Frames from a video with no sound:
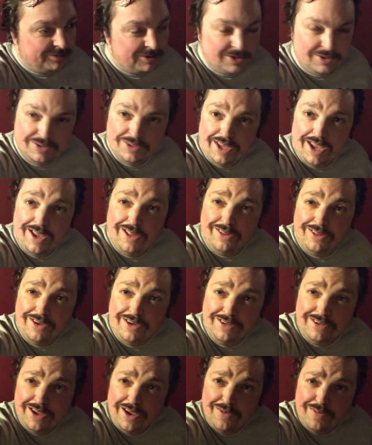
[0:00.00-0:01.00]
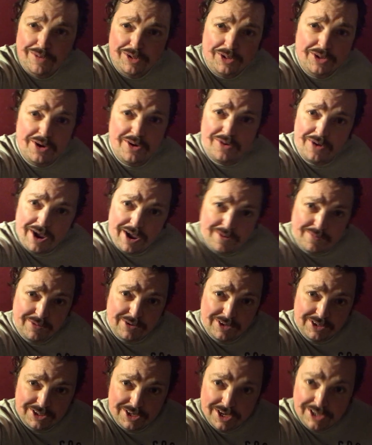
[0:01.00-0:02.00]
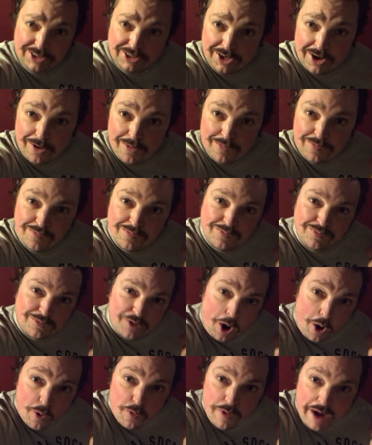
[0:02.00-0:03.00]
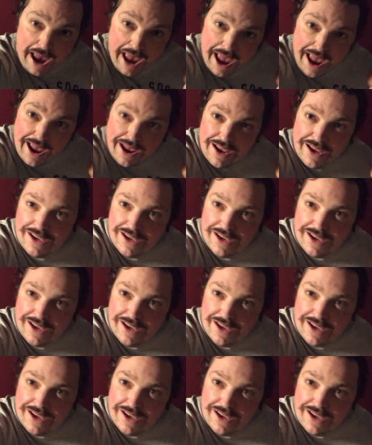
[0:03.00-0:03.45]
Use that link down below. I appreciate y'all. All right.